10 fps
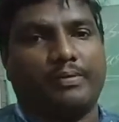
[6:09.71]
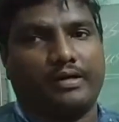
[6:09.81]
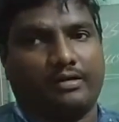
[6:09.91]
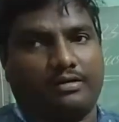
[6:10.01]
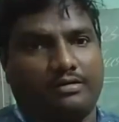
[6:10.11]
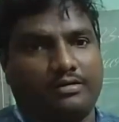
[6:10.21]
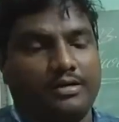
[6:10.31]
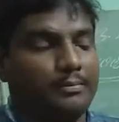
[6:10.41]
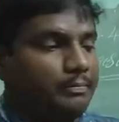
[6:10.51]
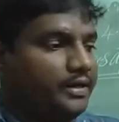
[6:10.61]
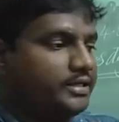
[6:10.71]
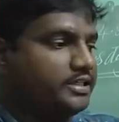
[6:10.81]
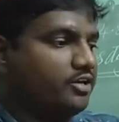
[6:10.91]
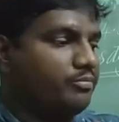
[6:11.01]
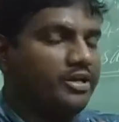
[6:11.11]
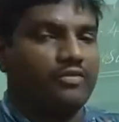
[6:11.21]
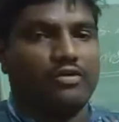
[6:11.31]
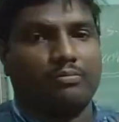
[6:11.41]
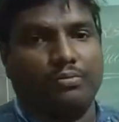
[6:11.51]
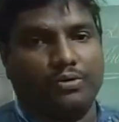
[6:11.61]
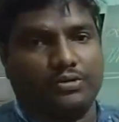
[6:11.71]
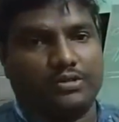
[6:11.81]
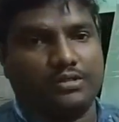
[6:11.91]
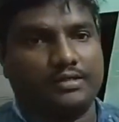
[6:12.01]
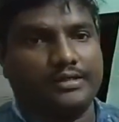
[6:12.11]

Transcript: pen. Please give me your book.